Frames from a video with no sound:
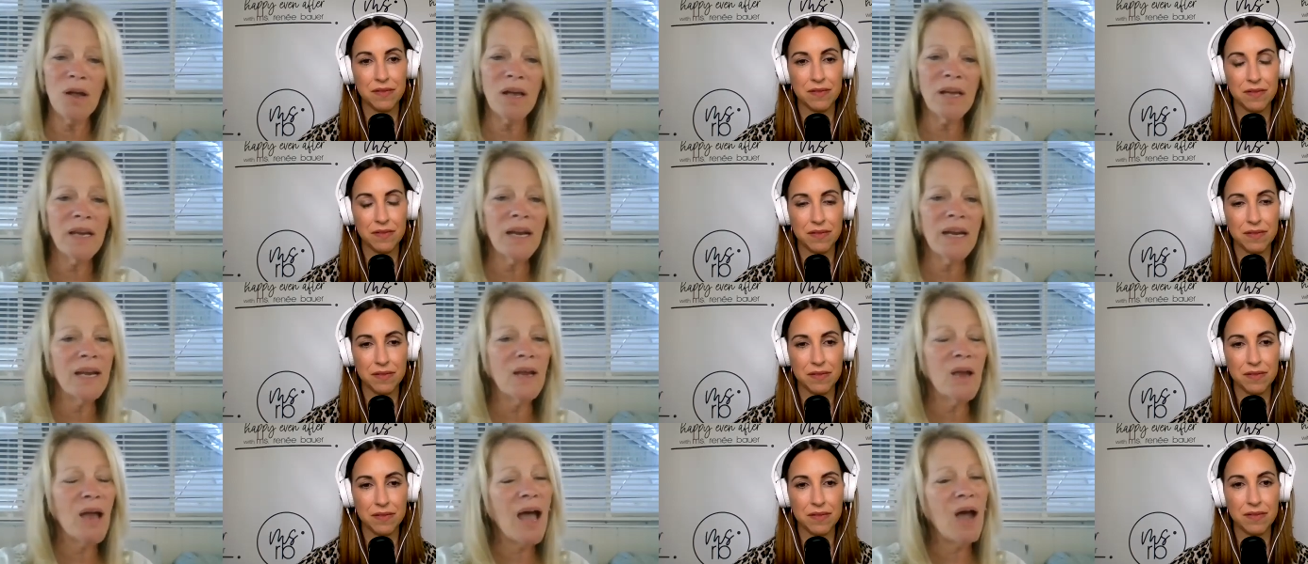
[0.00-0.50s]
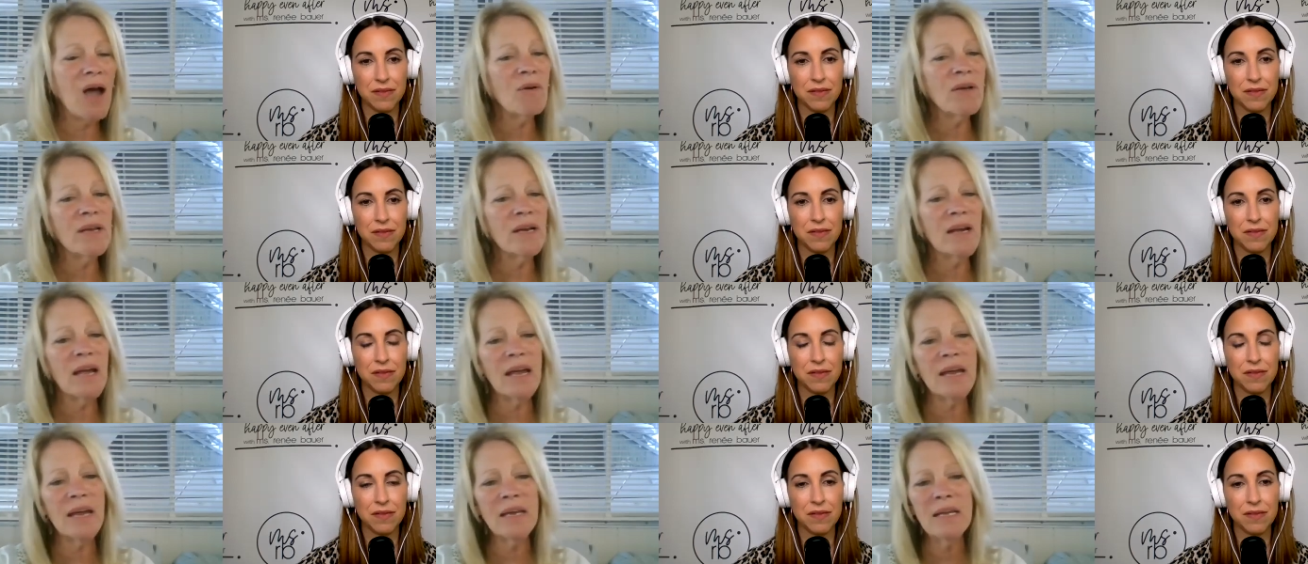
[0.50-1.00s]
Speaker 1: can i how can
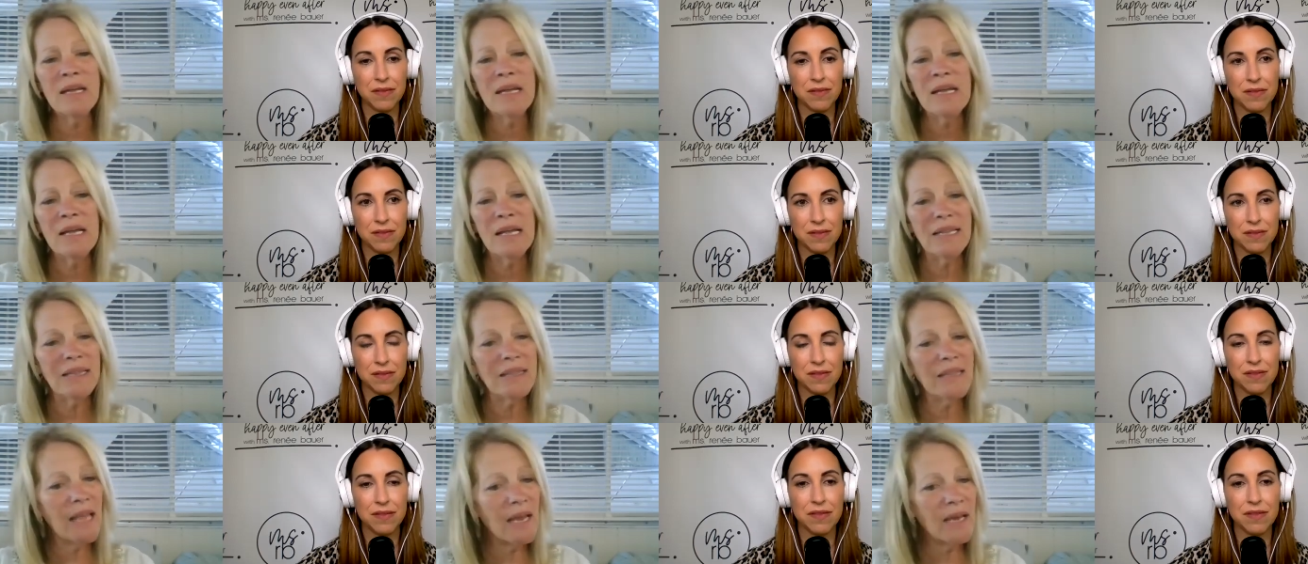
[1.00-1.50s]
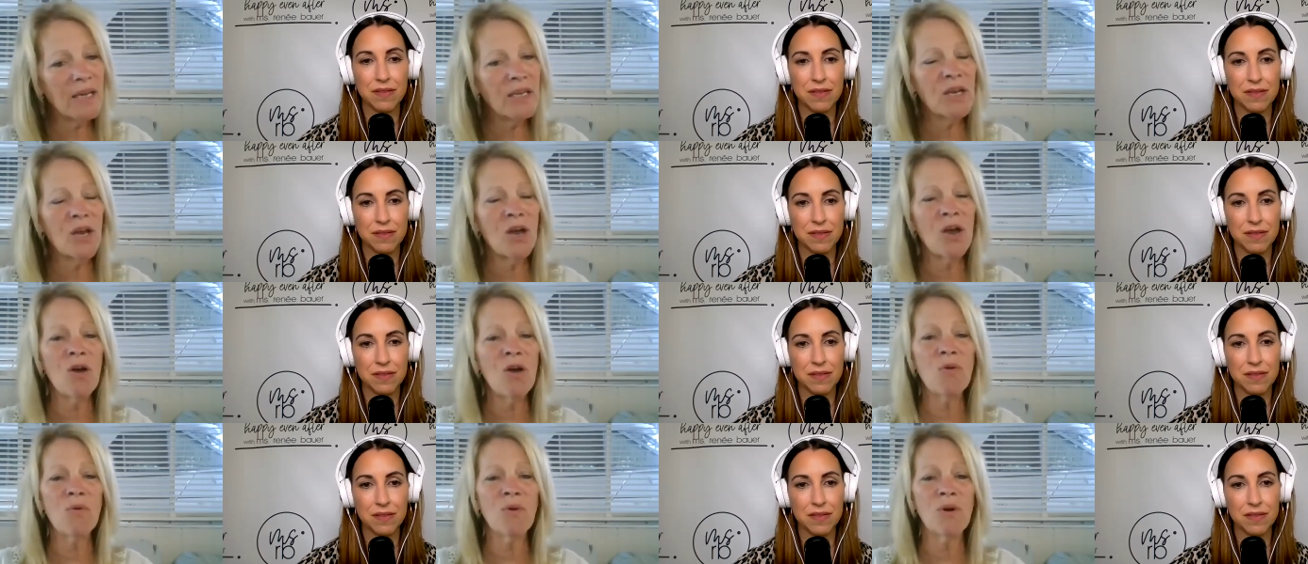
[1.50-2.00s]
i let
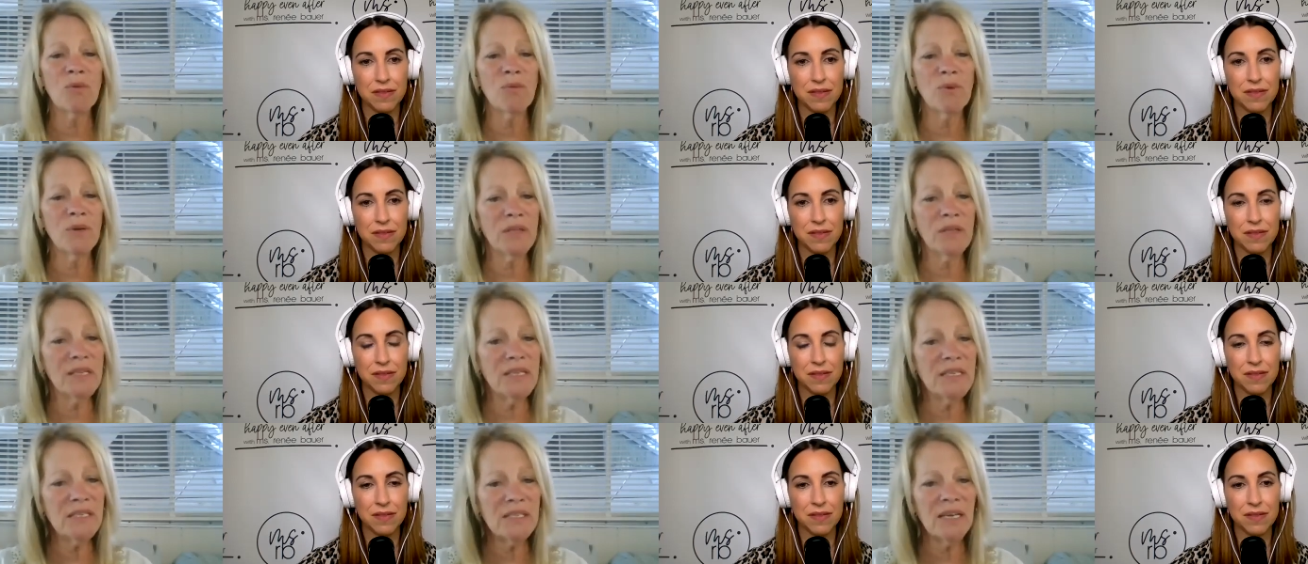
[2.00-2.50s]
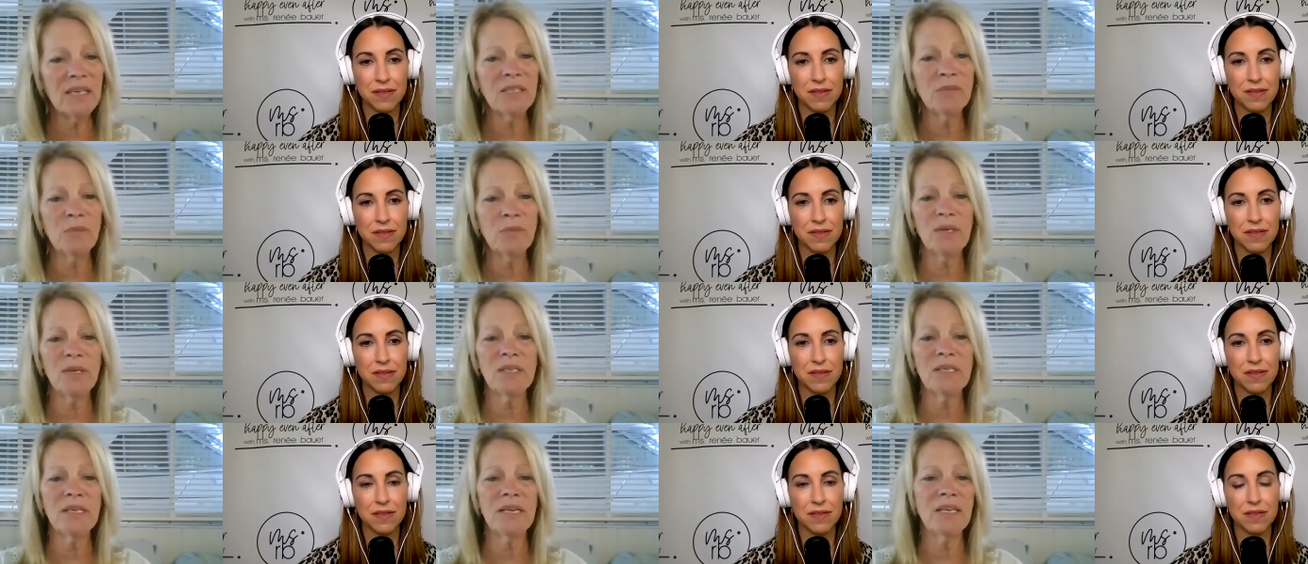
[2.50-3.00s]
go or release
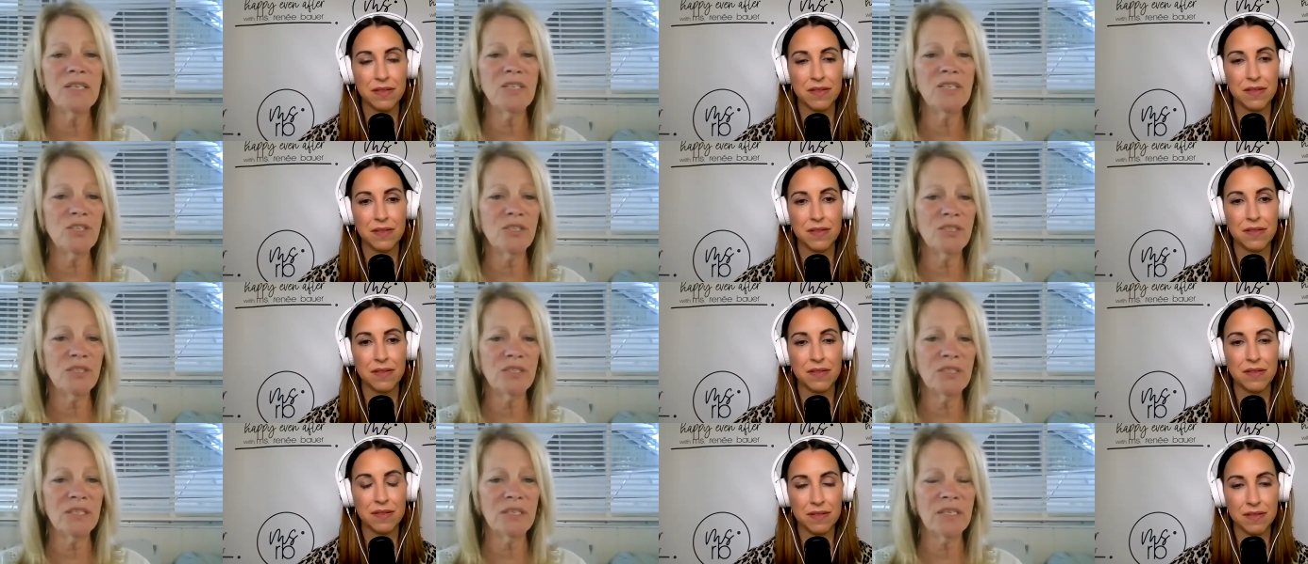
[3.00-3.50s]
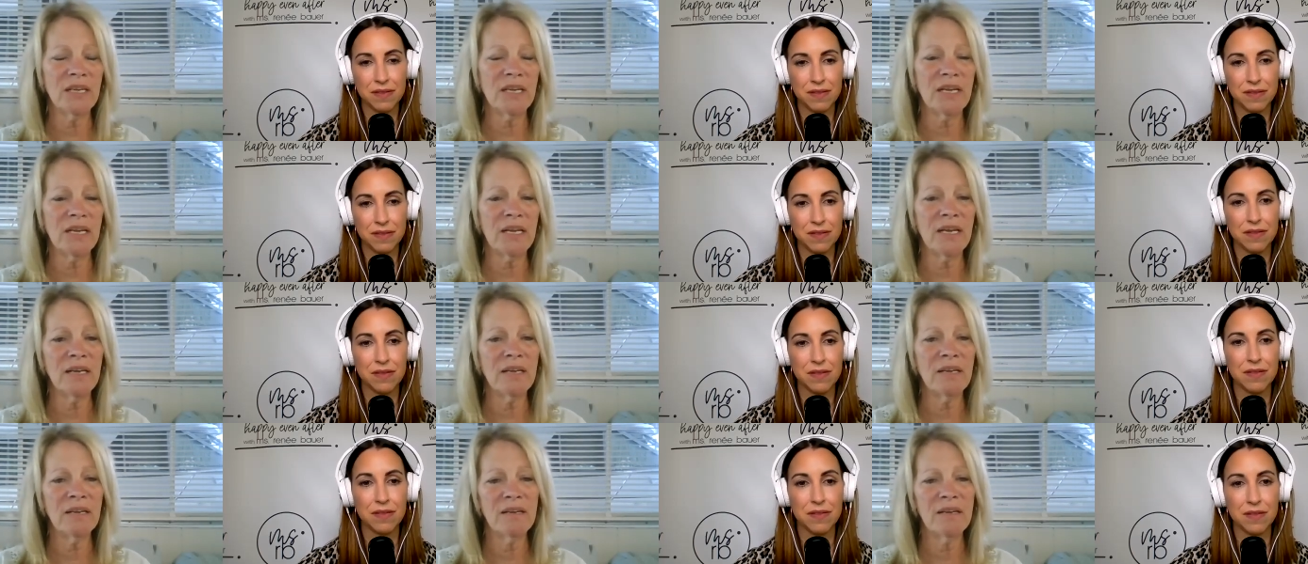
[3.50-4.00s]
expectations
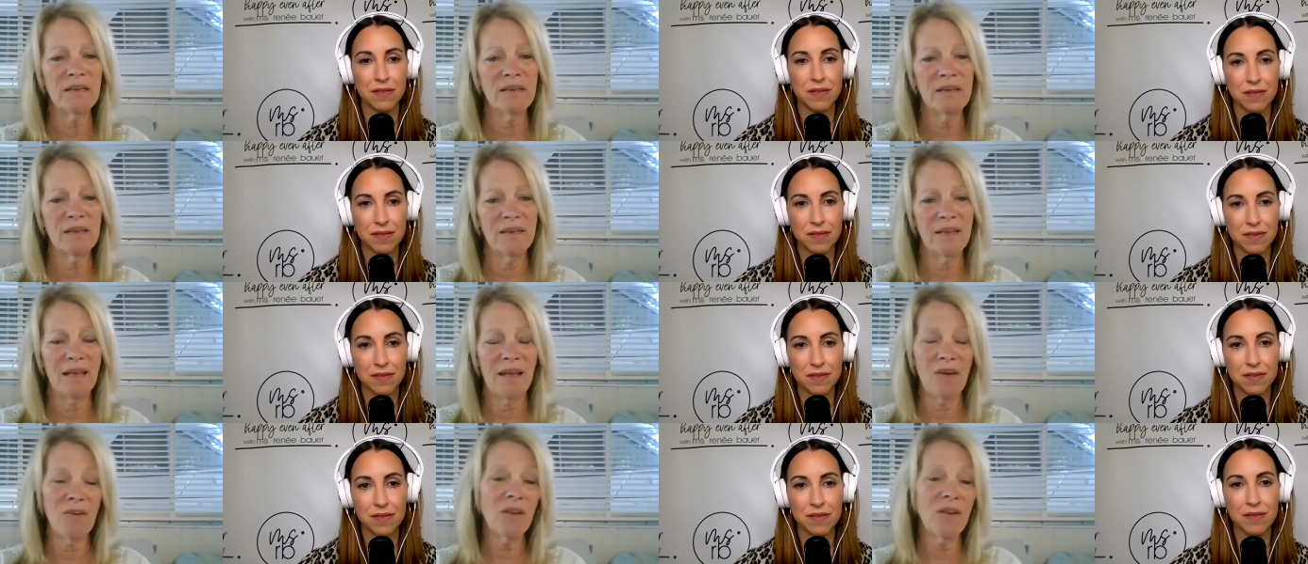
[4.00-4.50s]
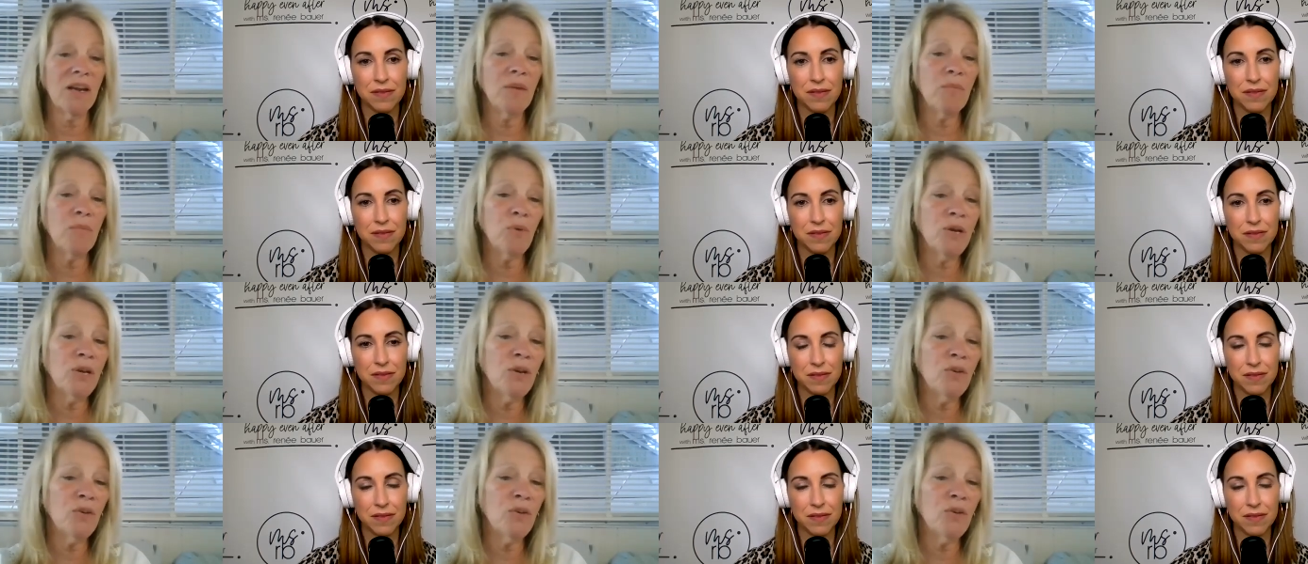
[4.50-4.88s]
today how can i bring